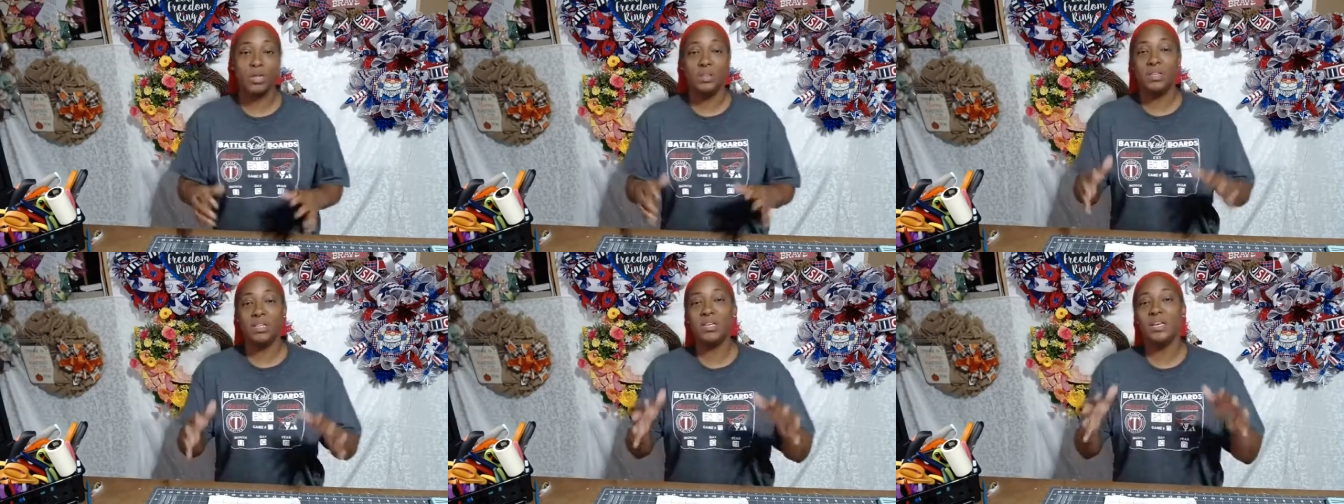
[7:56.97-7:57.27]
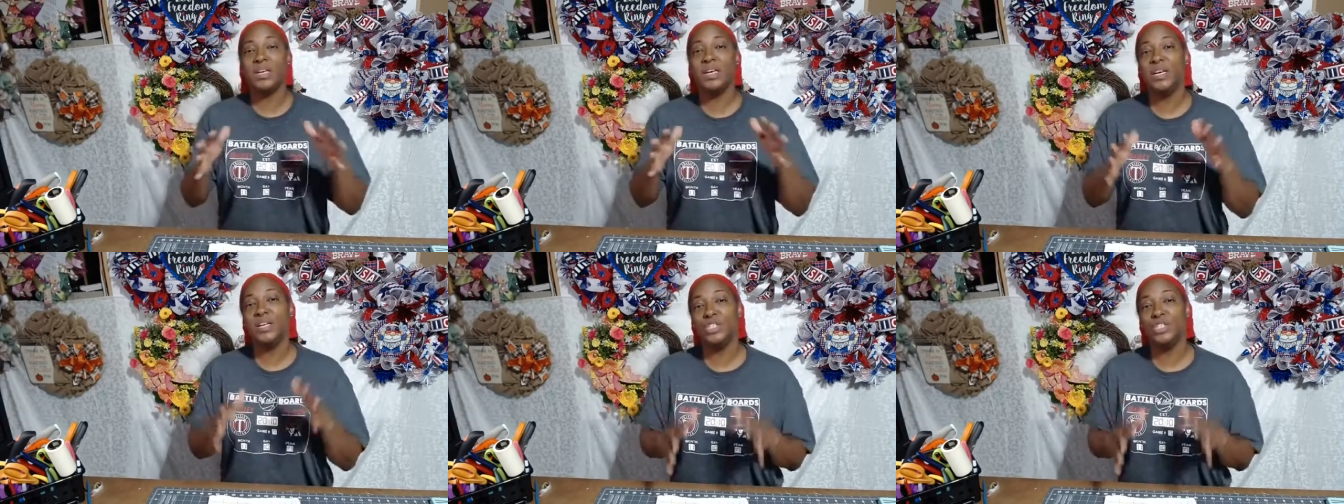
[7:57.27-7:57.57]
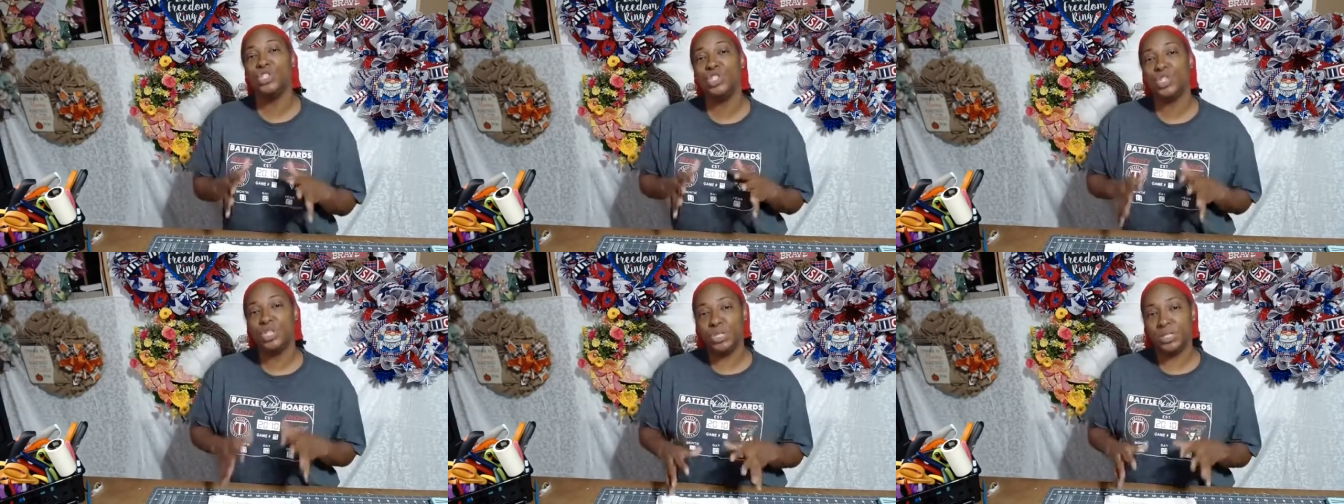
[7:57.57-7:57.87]
the
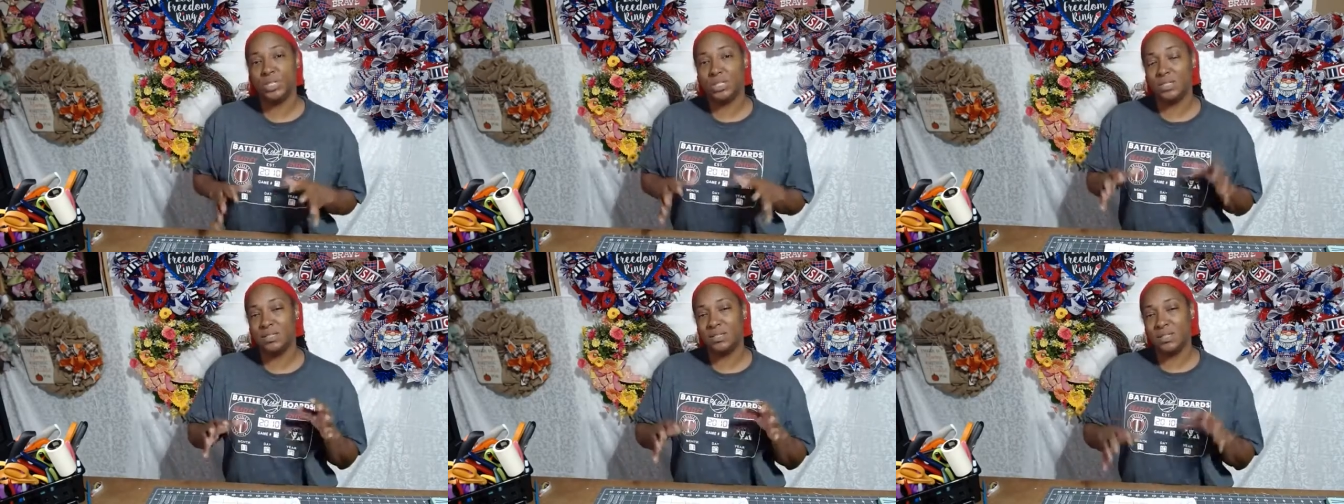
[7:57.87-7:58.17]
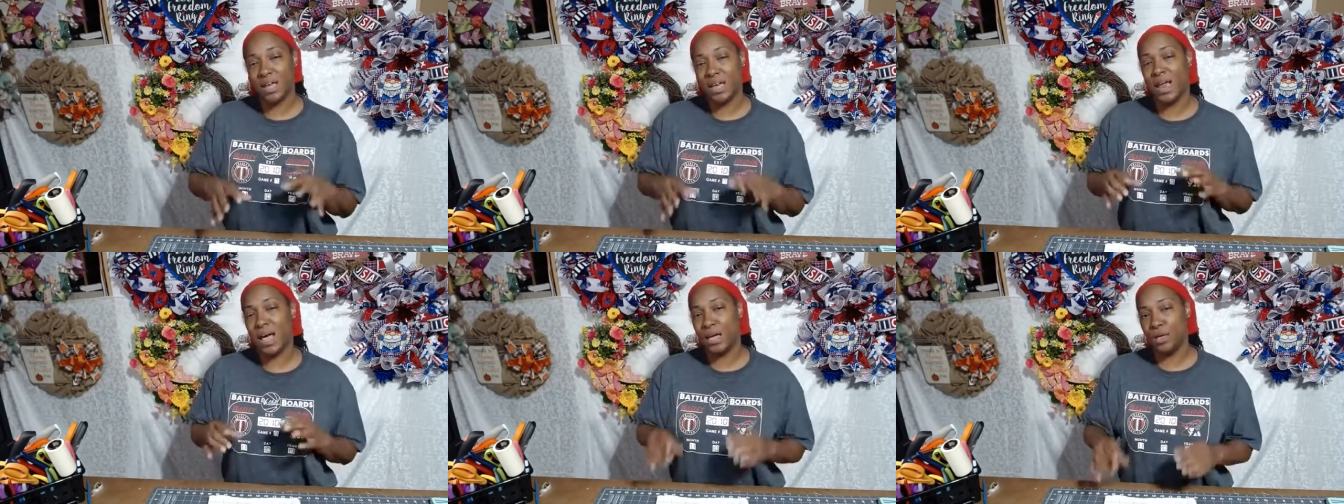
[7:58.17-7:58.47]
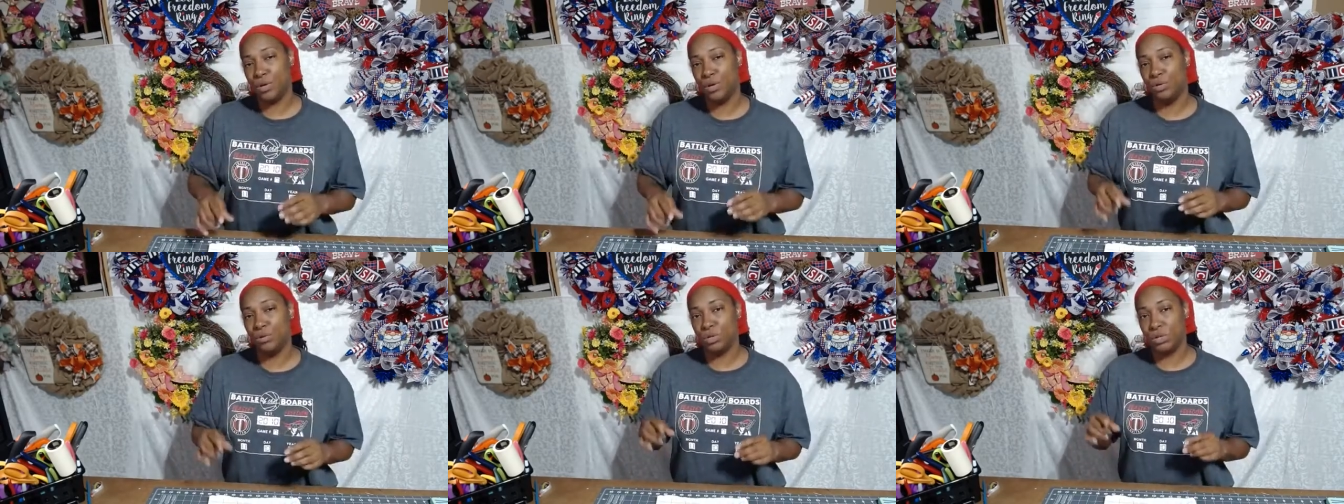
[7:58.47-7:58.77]
inches that I
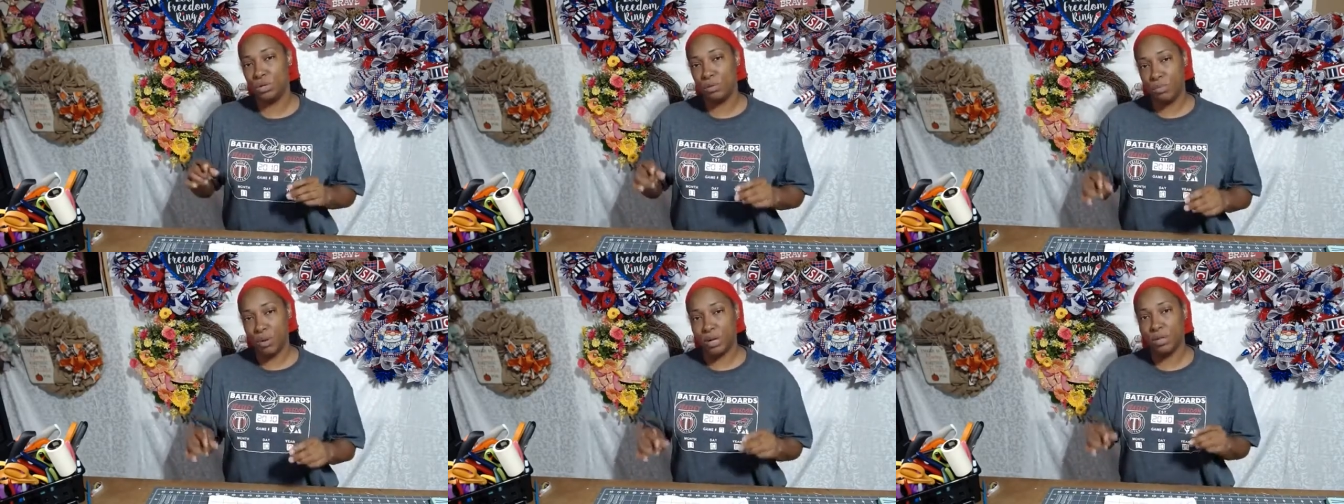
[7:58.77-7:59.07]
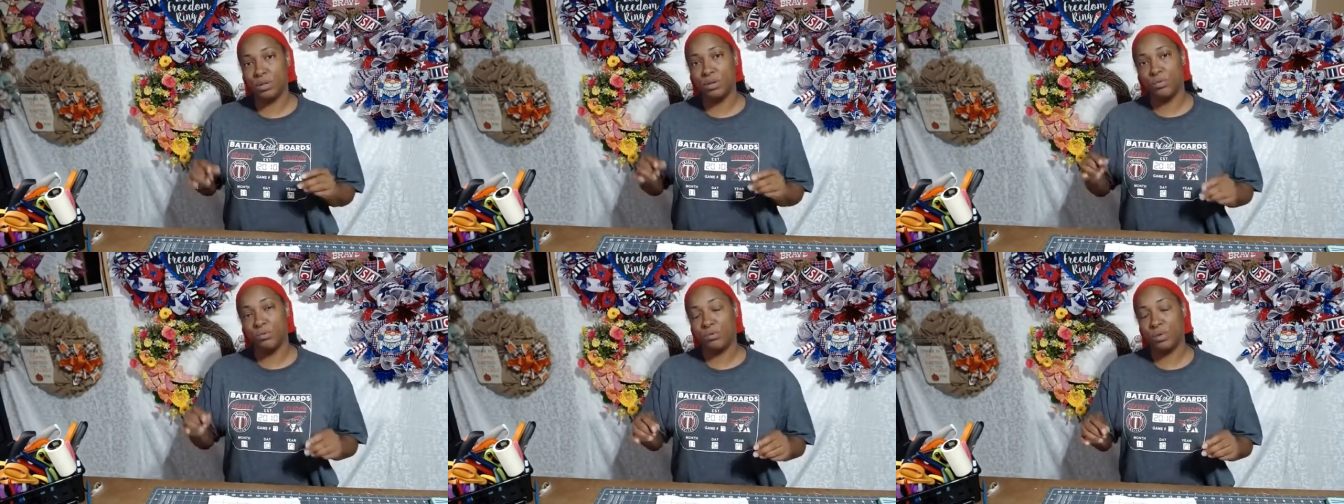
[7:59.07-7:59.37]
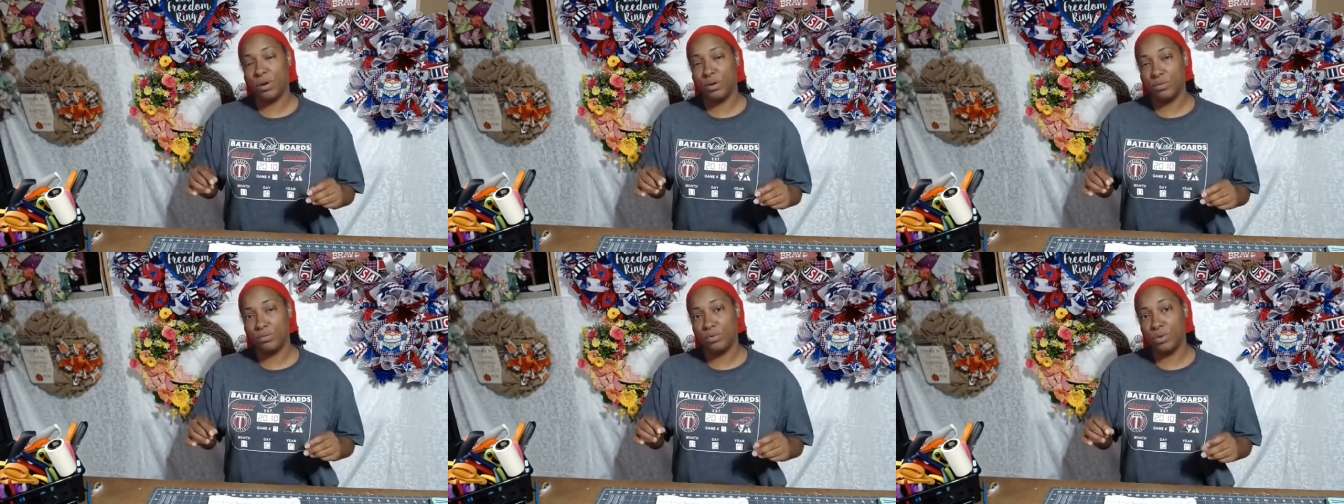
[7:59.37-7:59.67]
use to make
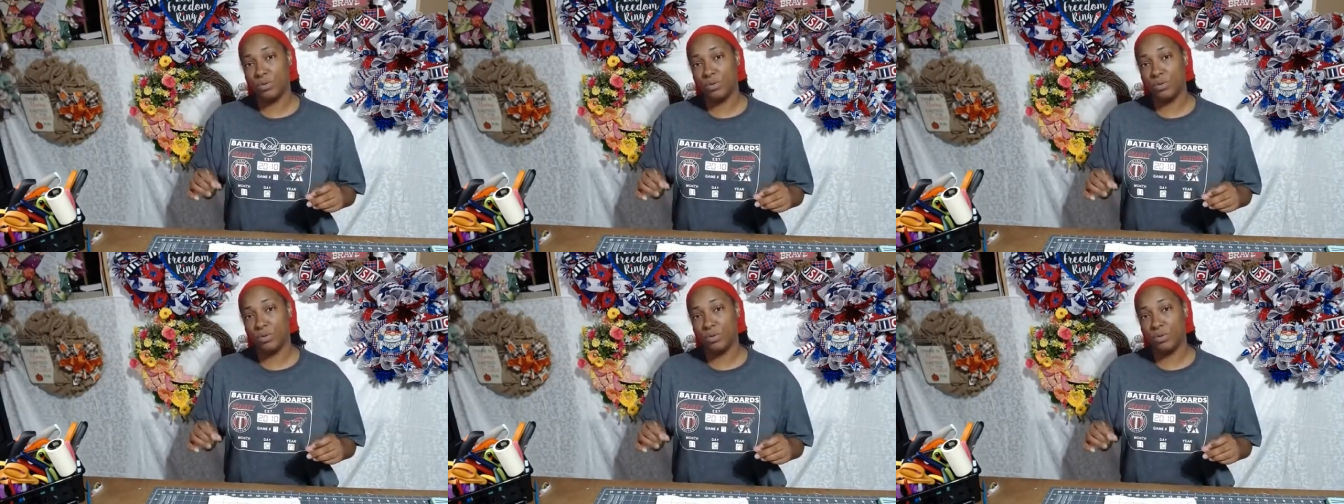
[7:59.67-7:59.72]
the